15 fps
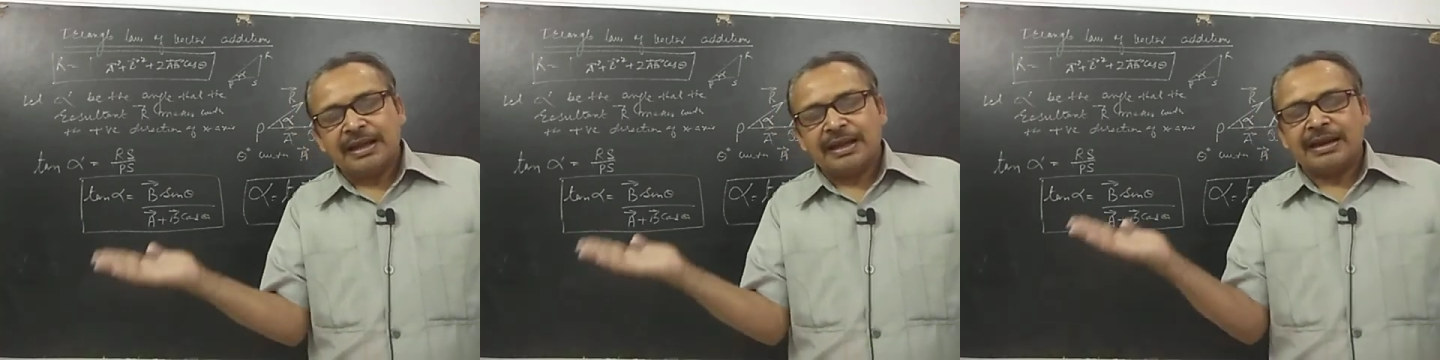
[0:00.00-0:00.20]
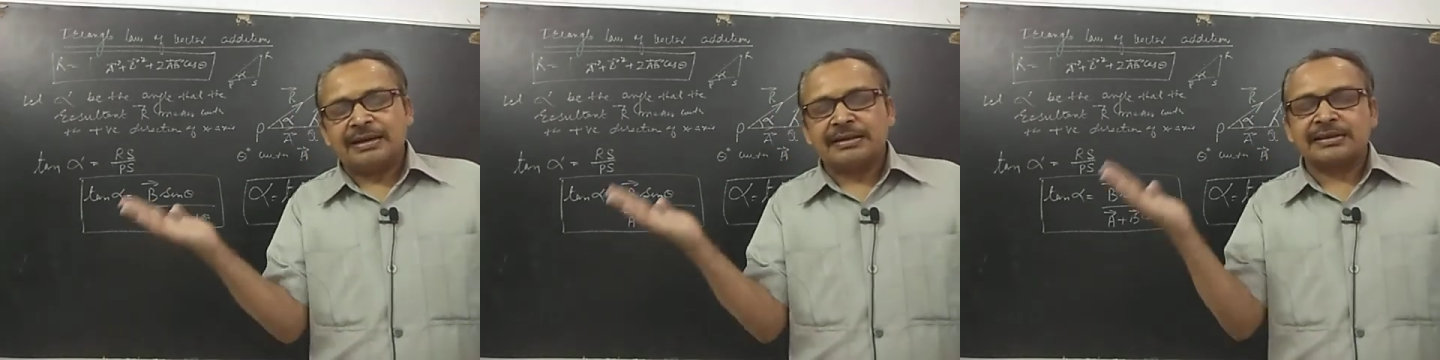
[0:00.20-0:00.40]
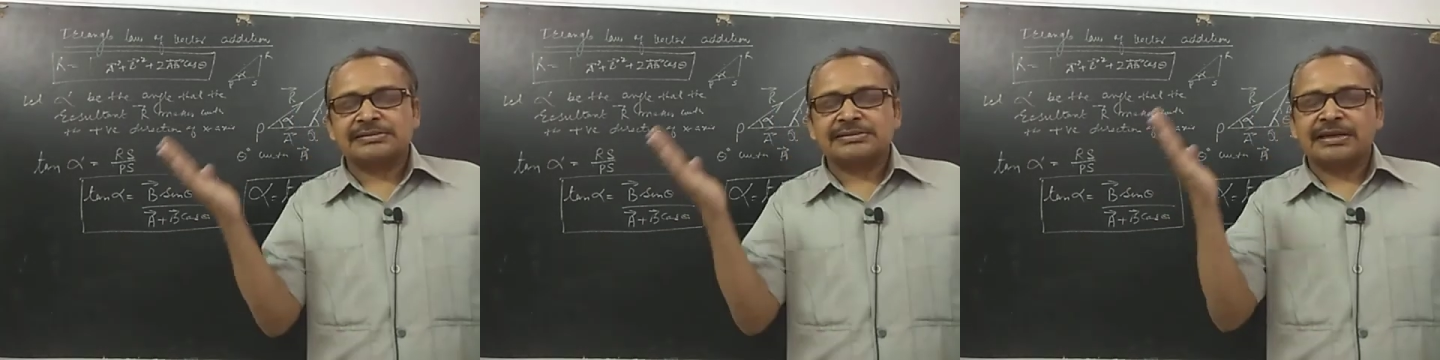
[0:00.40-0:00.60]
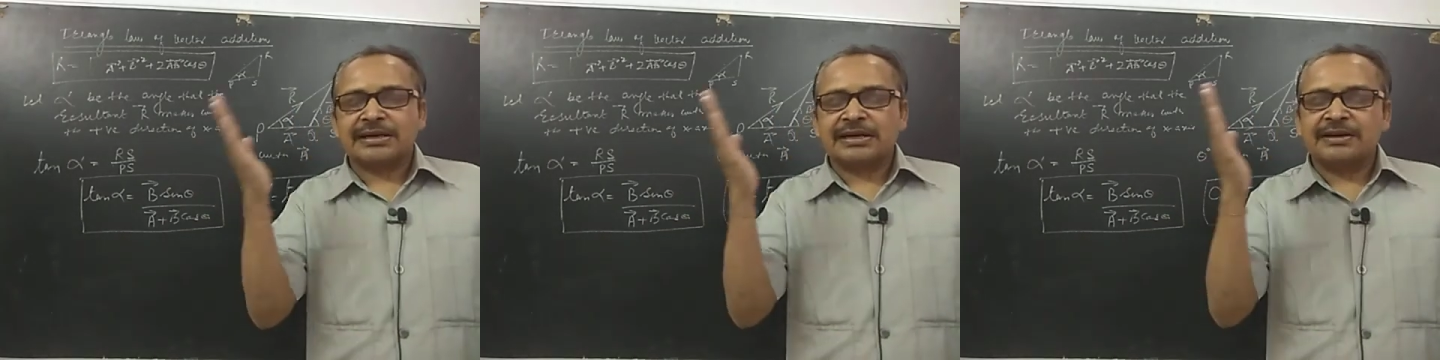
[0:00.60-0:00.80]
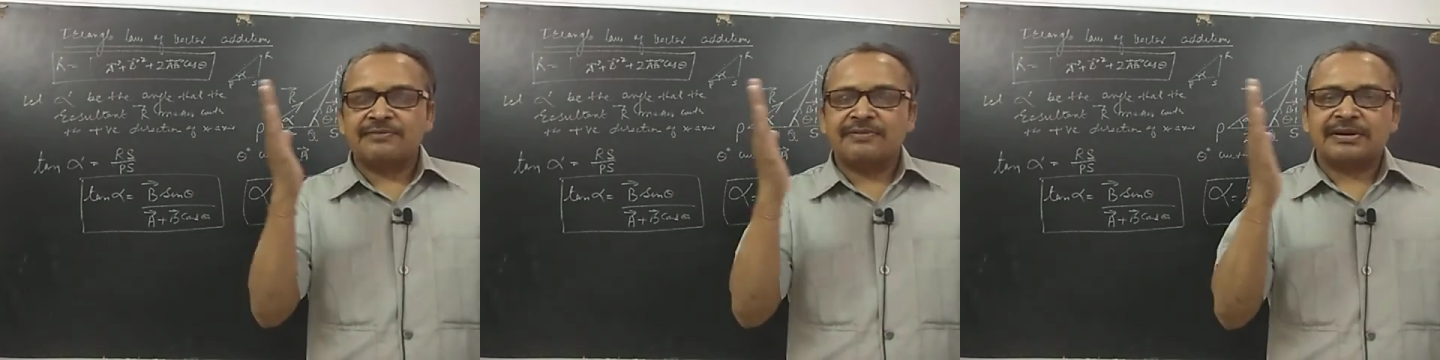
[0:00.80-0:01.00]
and the
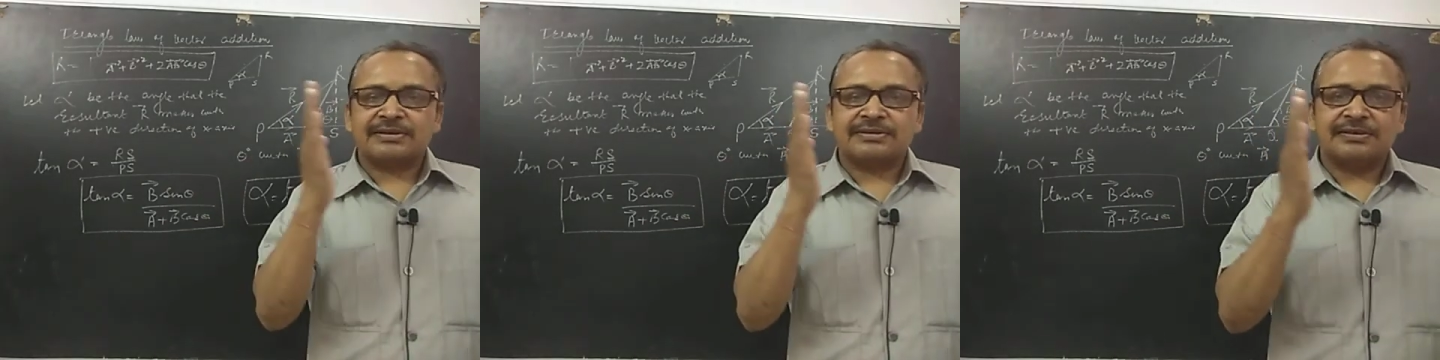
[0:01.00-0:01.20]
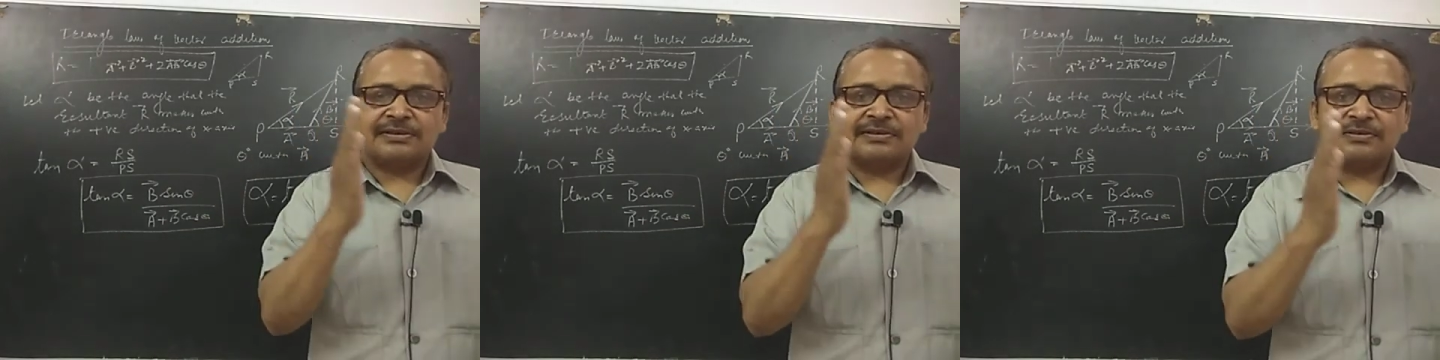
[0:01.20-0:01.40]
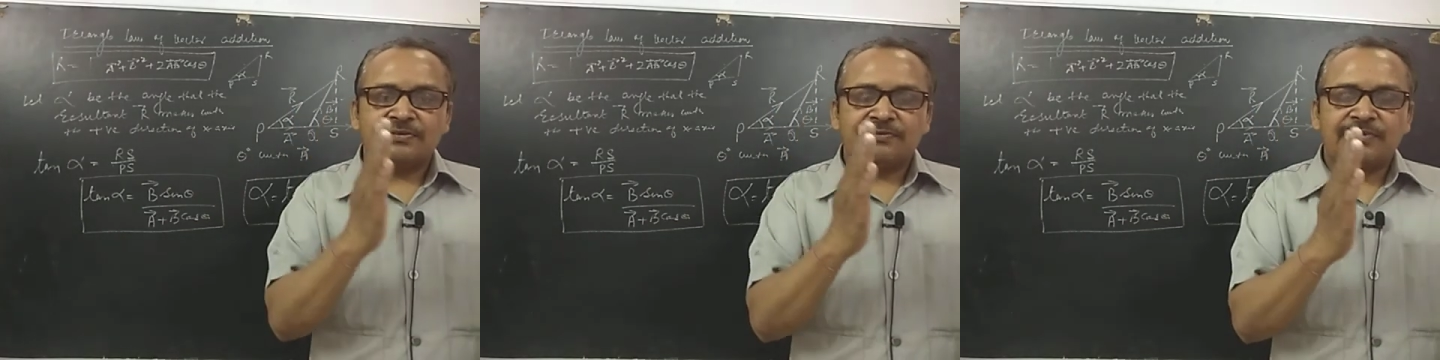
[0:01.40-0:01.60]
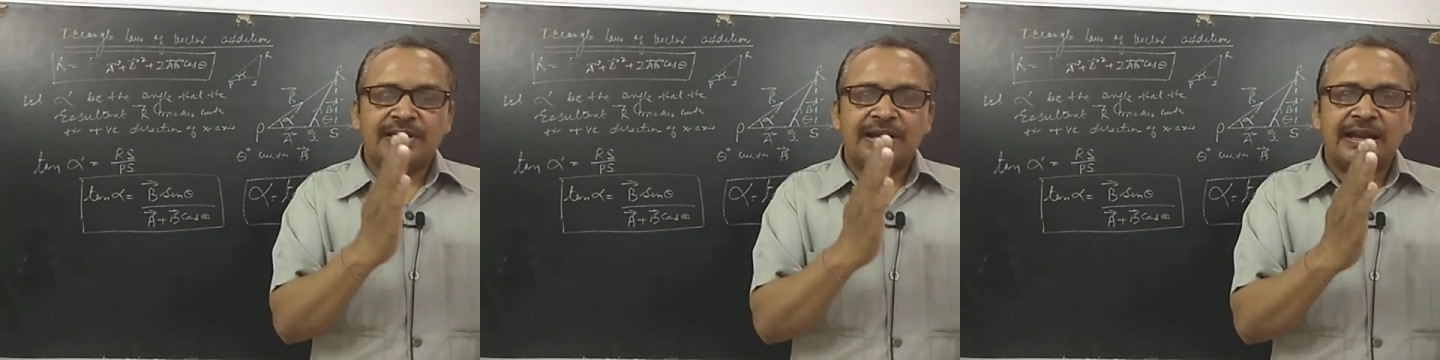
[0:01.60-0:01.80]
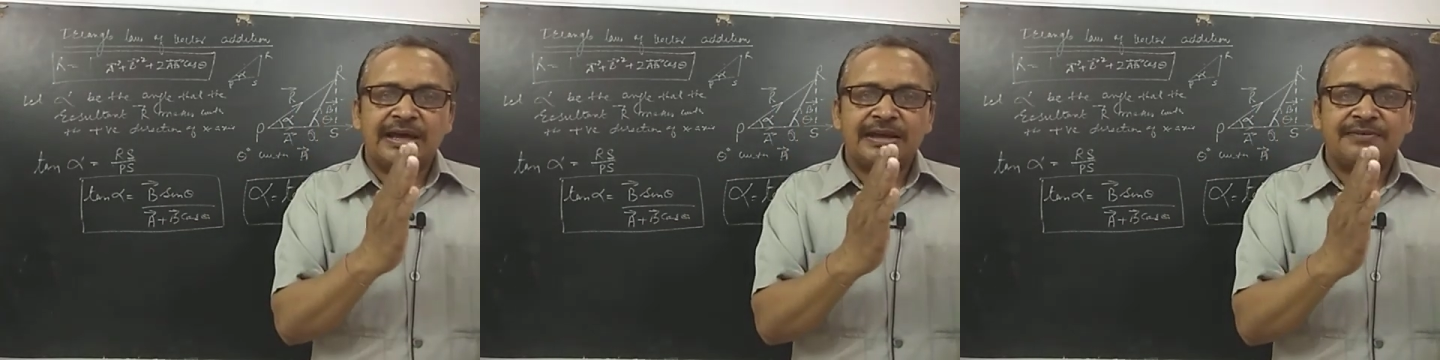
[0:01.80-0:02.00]
second vector will
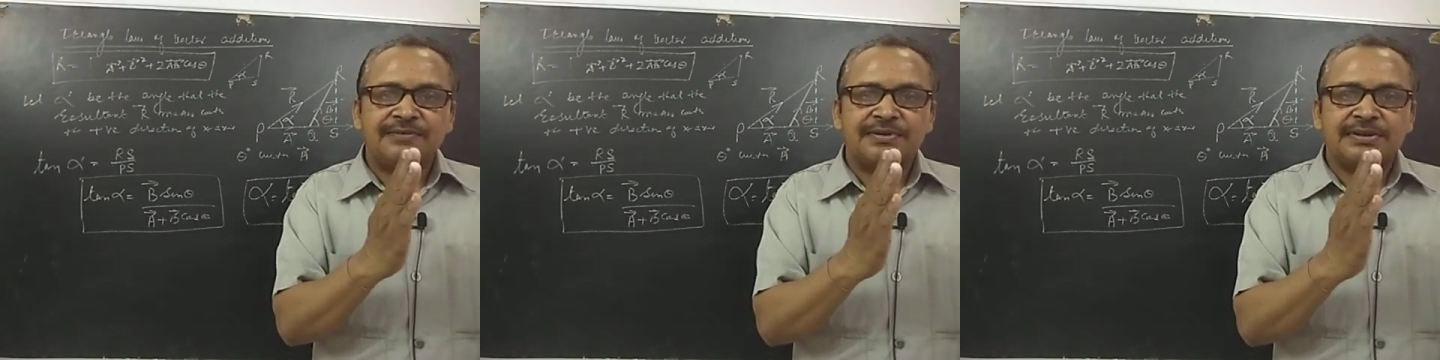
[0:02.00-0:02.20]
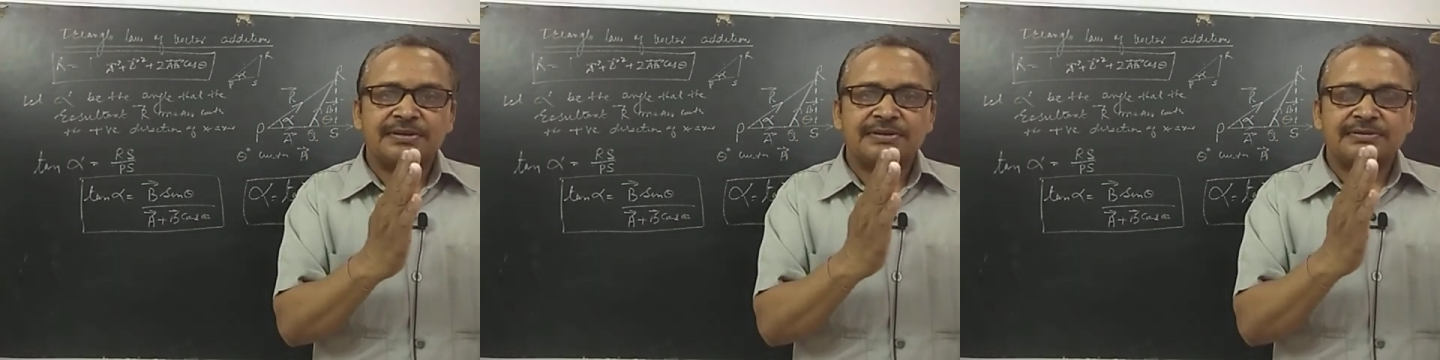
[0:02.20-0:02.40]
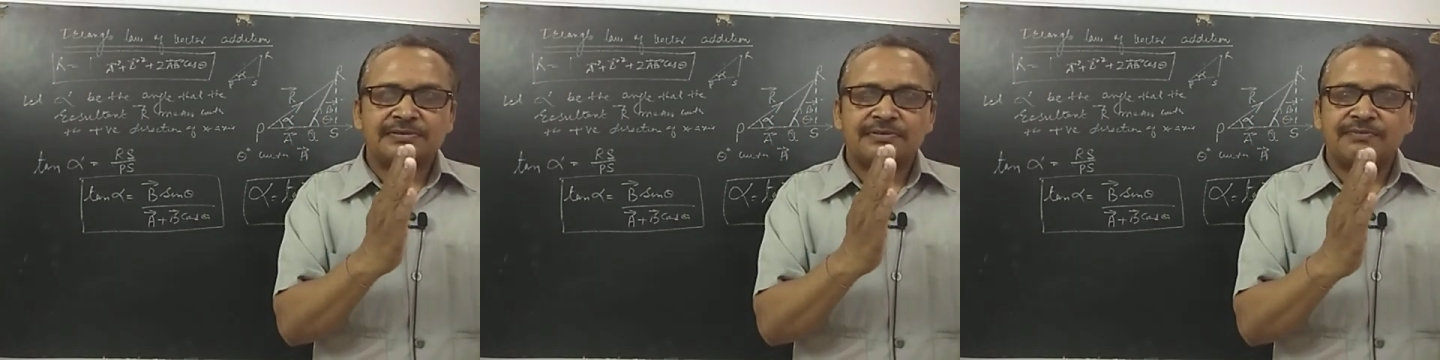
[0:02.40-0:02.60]
lie with